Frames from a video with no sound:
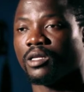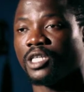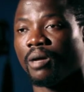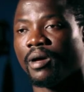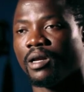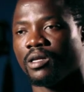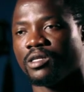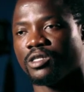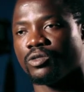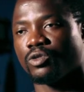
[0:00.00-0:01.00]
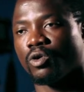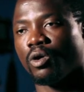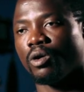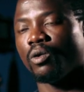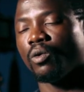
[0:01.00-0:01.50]
a German institute
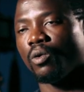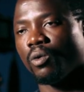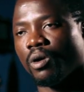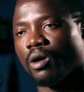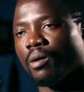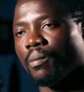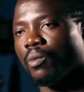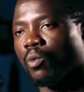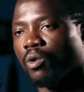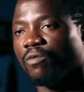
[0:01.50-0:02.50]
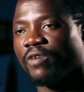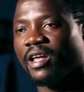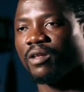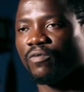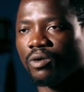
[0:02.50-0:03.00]
called One
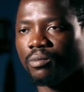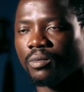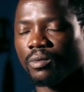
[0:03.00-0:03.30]
Fine Day Film.